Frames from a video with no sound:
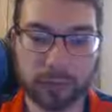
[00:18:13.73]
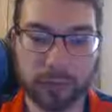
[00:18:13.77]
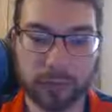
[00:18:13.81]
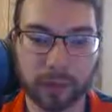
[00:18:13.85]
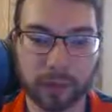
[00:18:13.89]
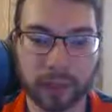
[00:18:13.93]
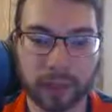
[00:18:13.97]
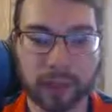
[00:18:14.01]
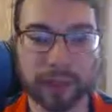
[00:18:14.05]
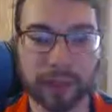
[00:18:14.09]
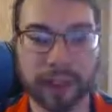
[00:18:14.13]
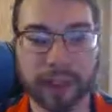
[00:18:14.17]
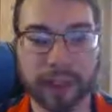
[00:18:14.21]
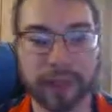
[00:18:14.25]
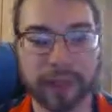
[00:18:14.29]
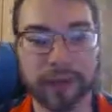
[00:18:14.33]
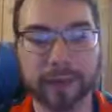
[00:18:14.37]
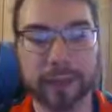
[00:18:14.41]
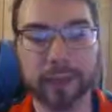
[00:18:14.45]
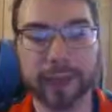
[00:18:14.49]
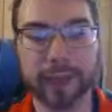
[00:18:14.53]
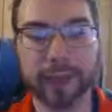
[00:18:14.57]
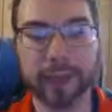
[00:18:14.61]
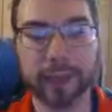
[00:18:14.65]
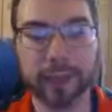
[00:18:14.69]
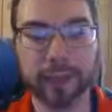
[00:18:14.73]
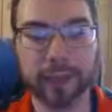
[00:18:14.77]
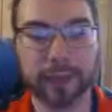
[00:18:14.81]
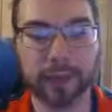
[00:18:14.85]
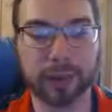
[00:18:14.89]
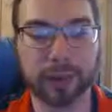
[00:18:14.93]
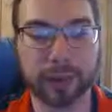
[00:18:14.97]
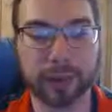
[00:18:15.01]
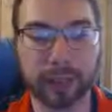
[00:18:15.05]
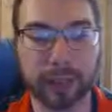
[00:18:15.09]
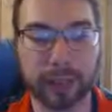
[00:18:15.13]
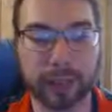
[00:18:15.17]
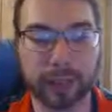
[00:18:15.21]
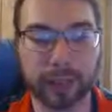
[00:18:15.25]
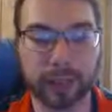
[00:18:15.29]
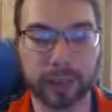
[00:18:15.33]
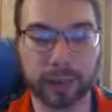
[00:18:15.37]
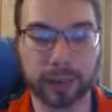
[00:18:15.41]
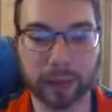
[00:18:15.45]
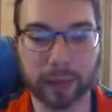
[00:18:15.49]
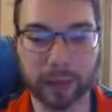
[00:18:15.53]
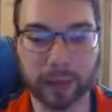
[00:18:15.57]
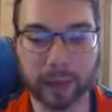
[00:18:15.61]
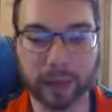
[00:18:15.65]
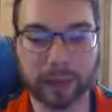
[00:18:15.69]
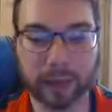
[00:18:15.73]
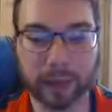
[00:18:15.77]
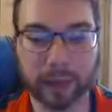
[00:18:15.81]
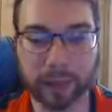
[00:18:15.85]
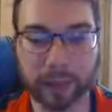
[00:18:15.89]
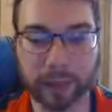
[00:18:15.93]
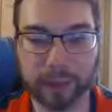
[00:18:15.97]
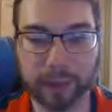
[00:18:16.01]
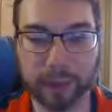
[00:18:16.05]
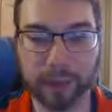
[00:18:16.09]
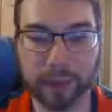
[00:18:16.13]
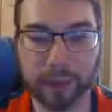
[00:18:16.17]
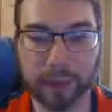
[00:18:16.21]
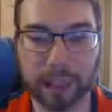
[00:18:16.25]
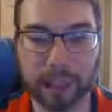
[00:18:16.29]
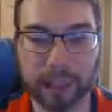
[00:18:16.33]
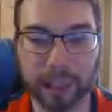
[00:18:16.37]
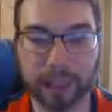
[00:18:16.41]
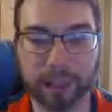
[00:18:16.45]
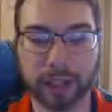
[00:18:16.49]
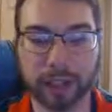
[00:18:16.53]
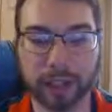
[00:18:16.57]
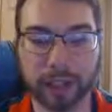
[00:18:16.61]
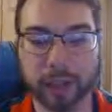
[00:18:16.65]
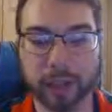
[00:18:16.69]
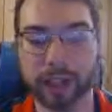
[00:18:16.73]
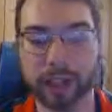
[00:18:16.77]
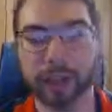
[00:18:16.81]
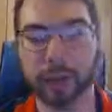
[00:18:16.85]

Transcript: And thankfully we don't get our field spell banished because